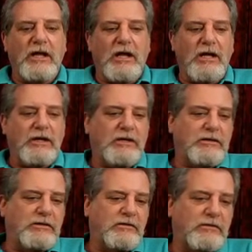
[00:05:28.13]
I
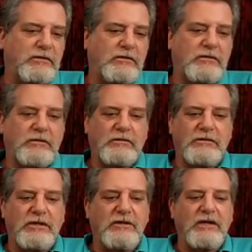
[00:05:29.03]

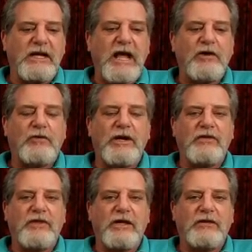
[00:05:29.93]
didn't encounter
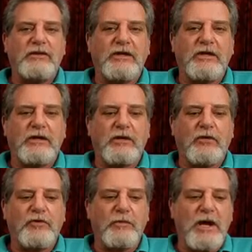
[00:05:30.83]
anything in the
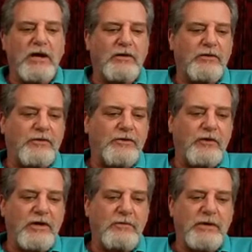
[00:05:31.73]
older model, the
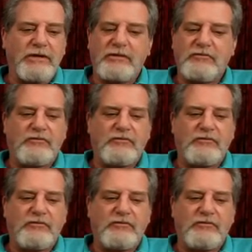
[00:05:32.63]
30, but